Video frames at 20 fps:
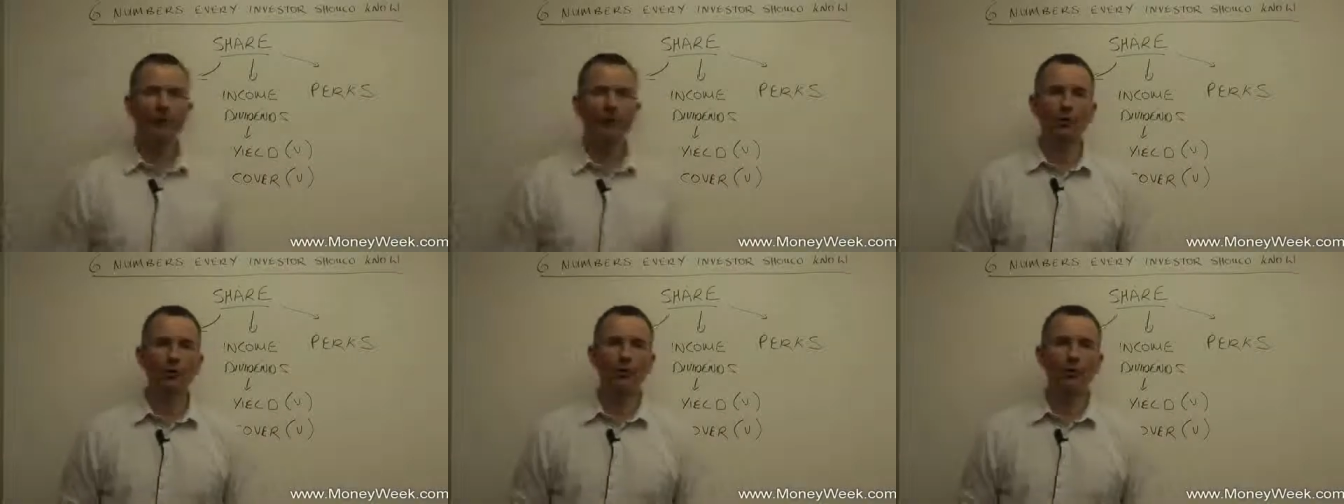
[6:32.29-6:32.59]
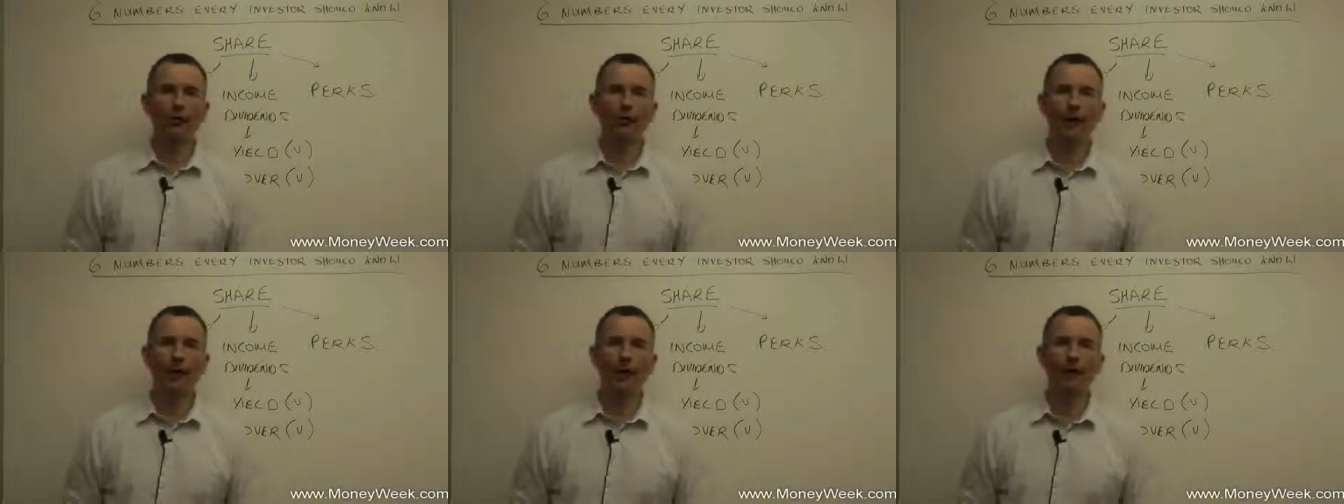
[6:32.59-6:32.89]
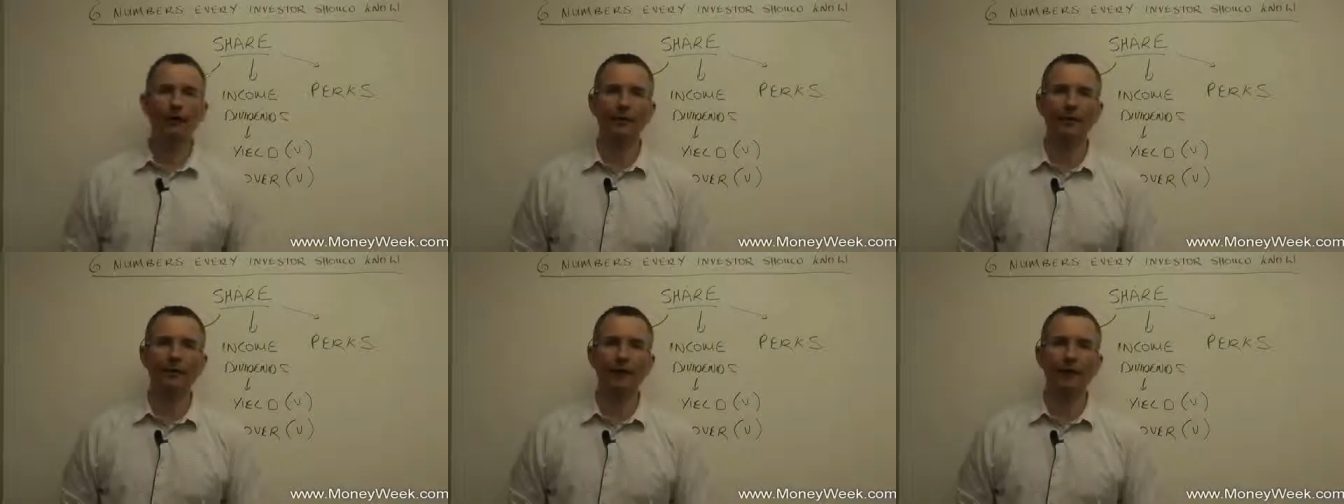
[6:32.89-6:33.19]
is your
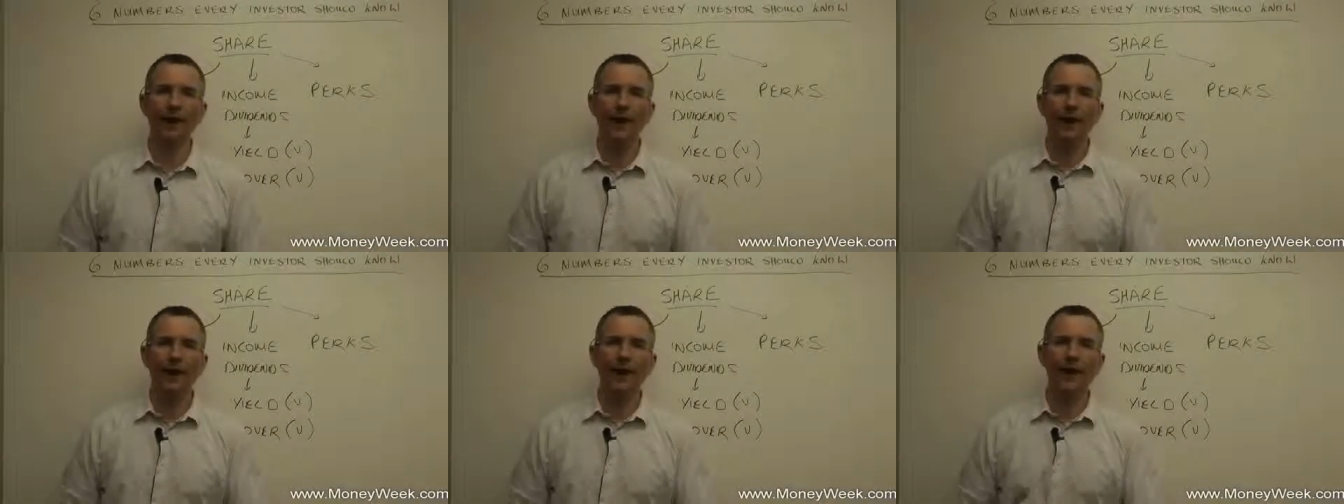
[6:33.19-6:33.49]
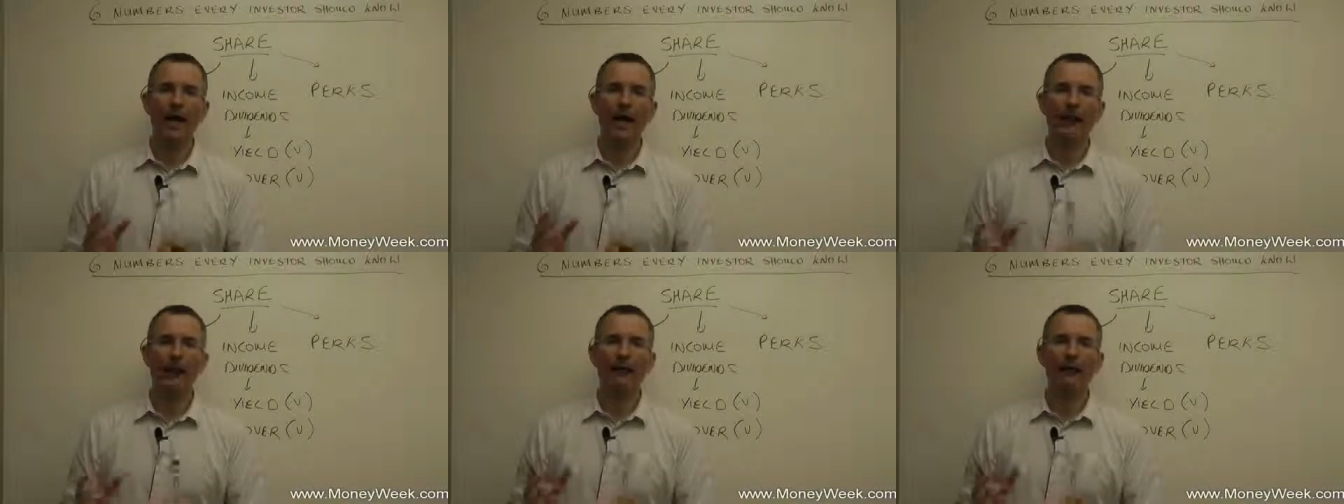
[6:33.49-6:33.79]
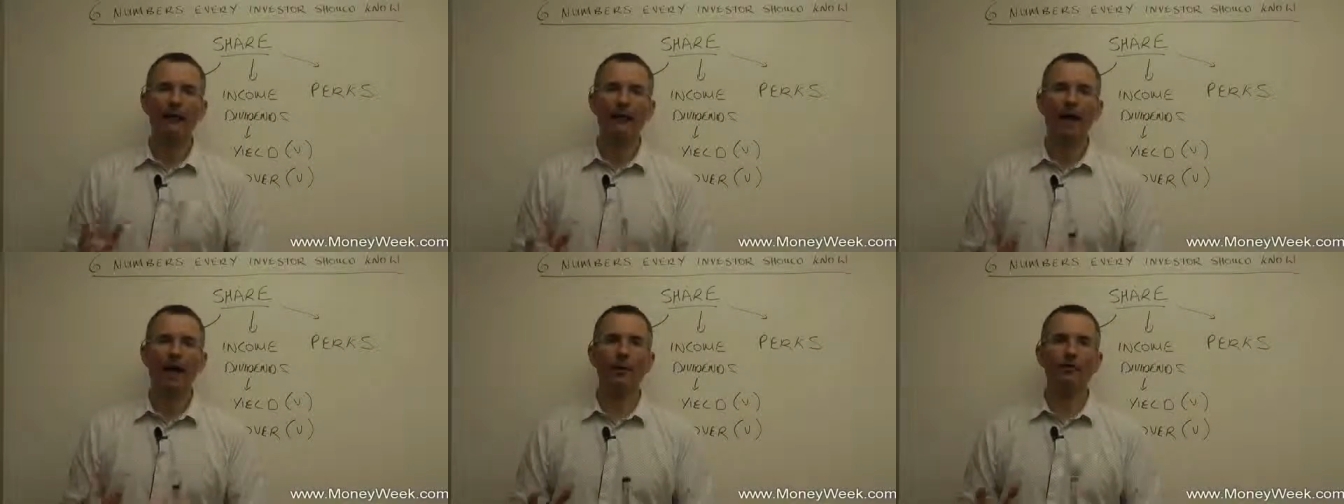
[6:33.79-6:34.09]
dividend? How
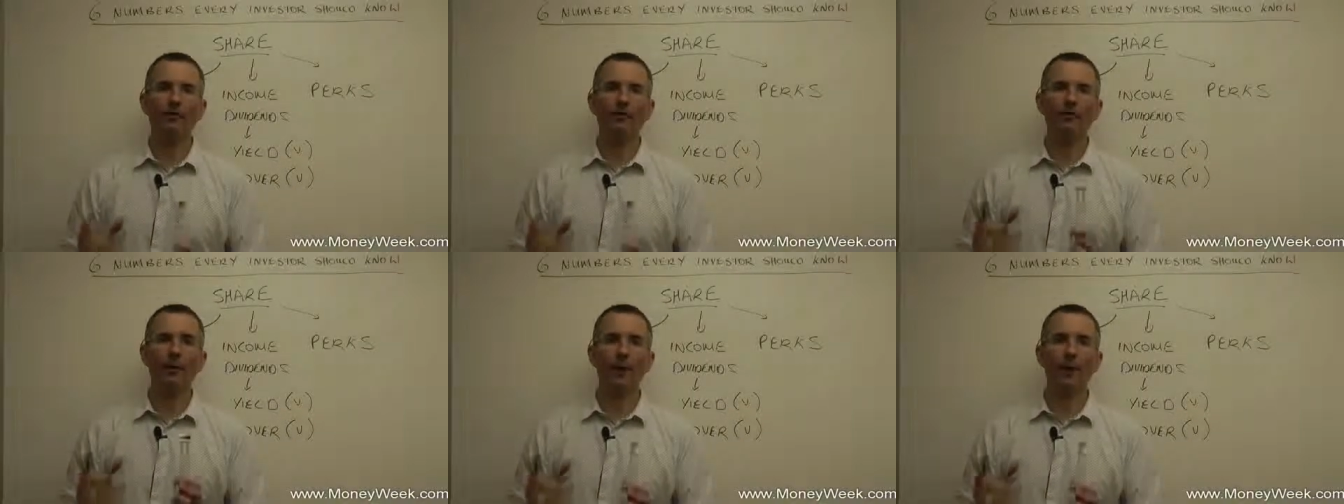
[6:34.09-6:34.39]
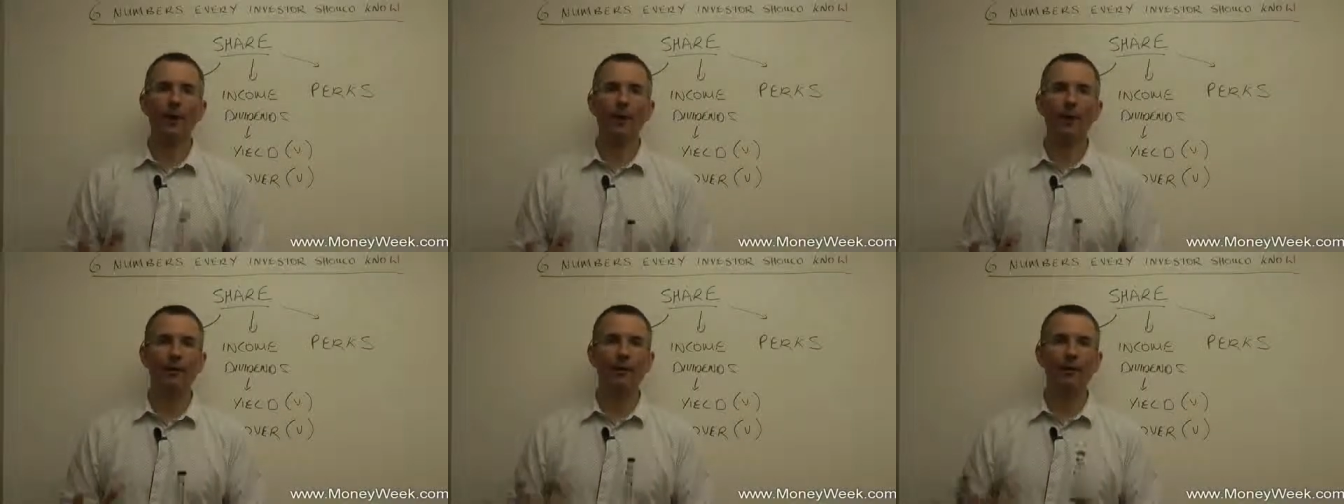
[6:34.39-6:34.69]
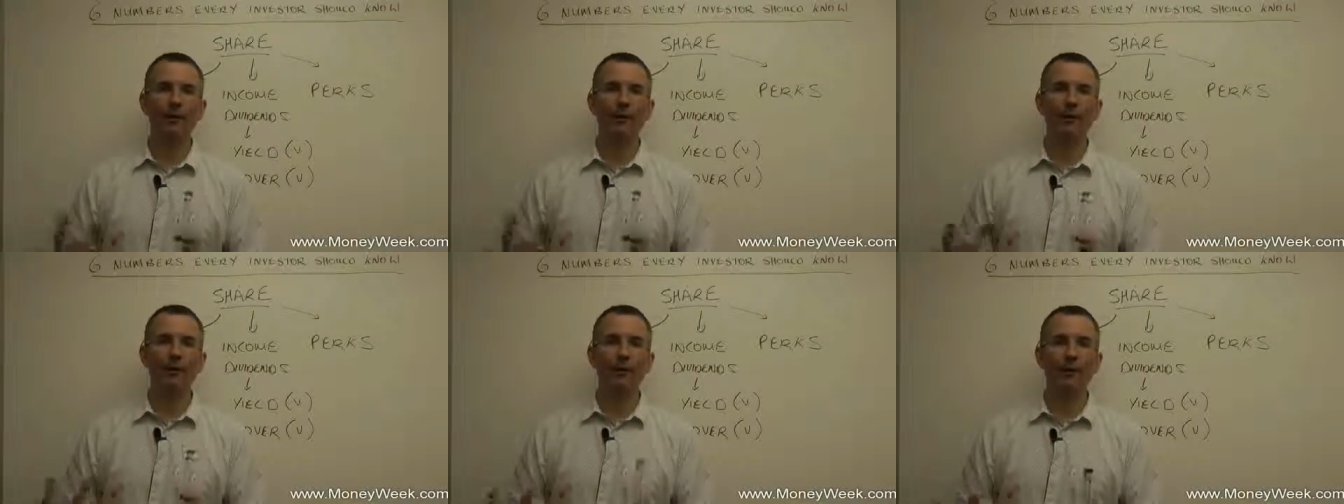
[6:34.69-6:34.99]
many times is it covered
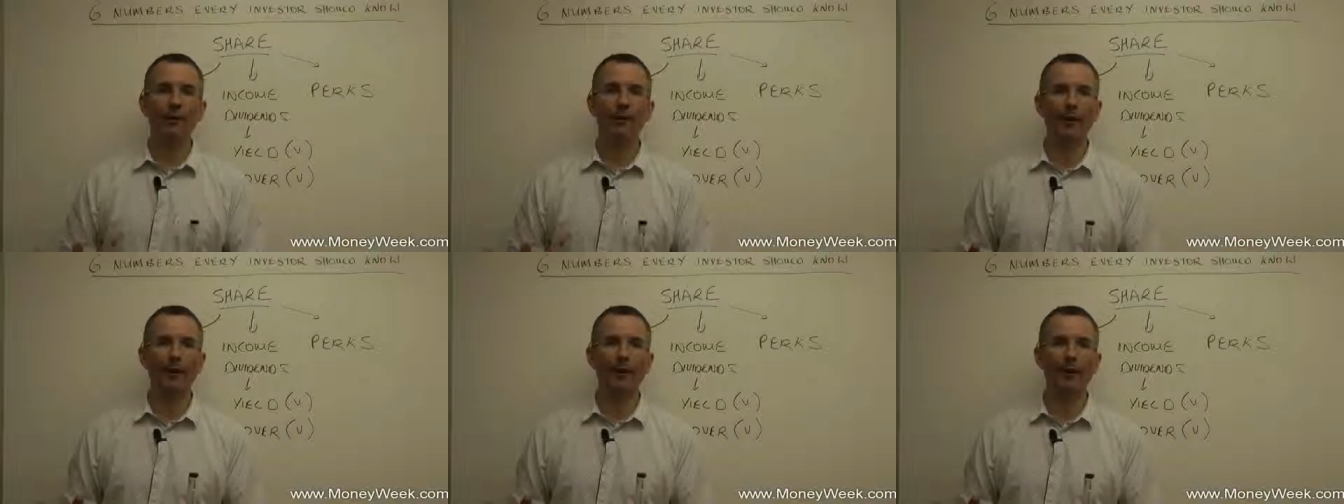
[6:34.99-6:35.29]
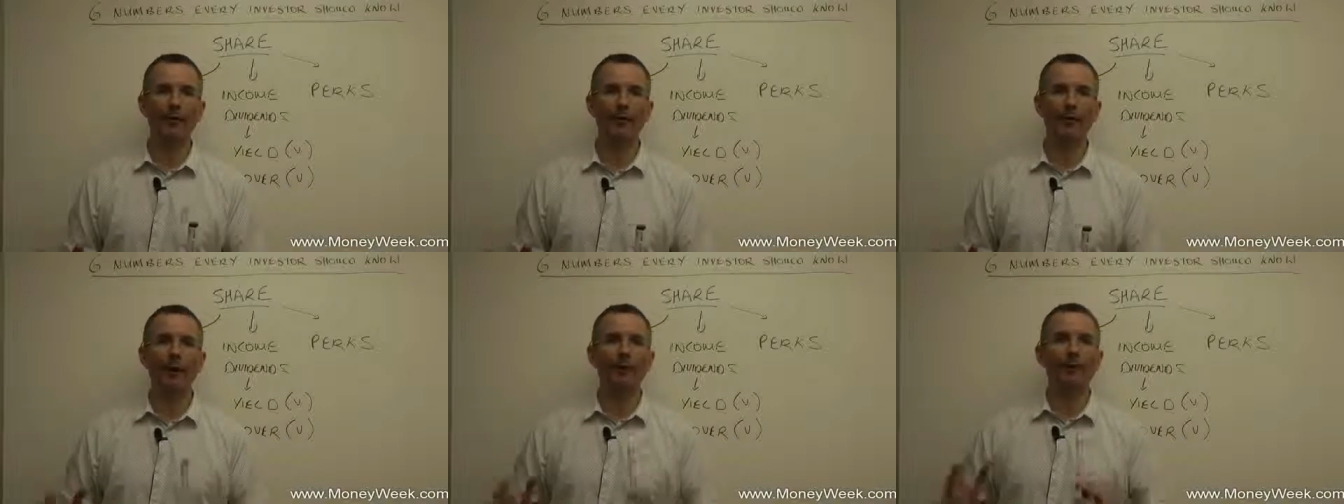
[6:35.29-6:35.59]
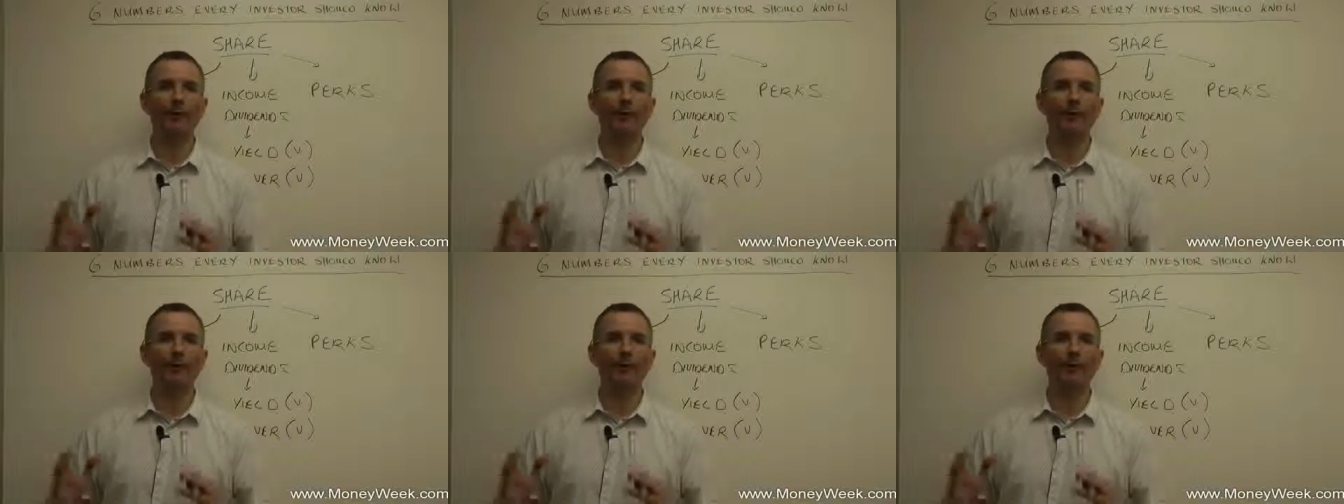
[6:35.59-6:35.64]
by profits?